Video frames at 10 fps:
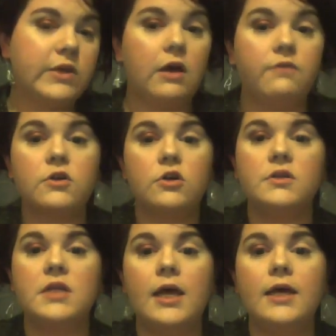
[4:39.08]

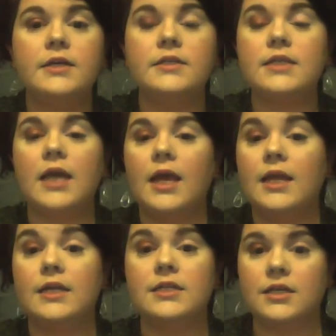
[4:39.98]
CoverGirl does,
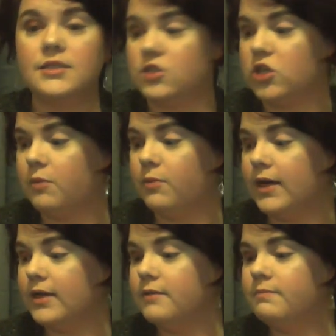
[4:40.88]
and it does the job
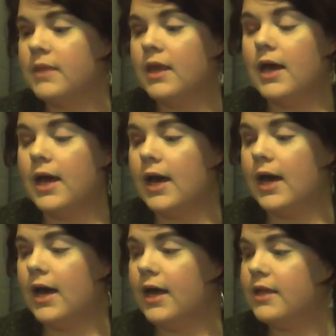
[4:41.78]
well.
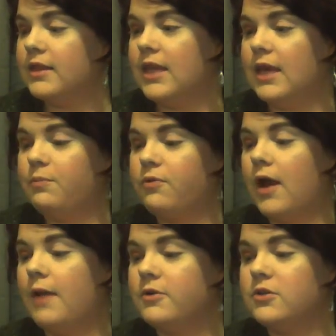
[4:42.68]
The
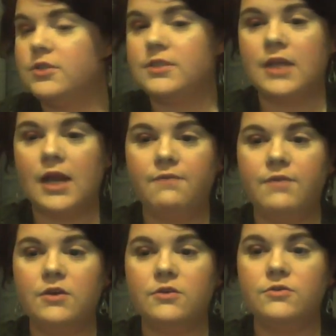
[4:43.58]
primers that
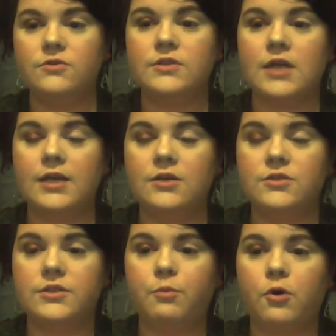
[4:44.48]
I've used, I
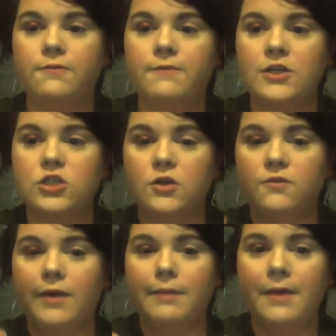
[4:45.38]
use the
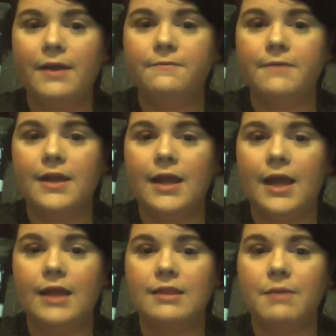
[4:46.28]
Professional for my Benefit
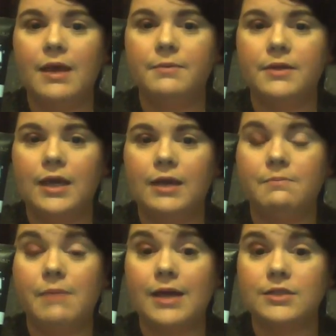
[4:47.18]
and the
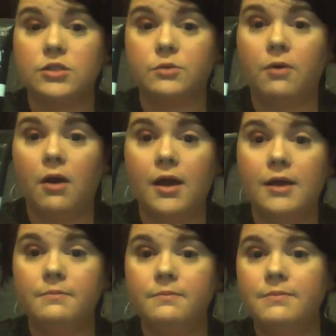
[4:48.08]
Maybelline Master
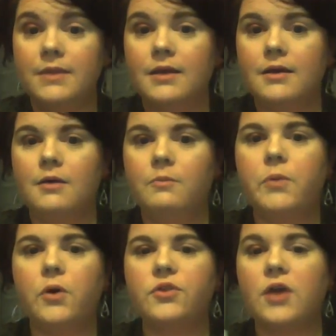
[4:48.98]
Prime.
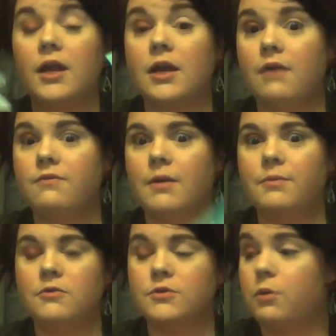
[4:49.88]
Both kind of cover
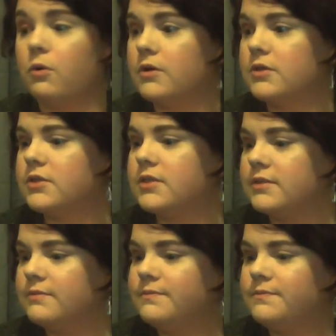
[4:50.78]
up those pores.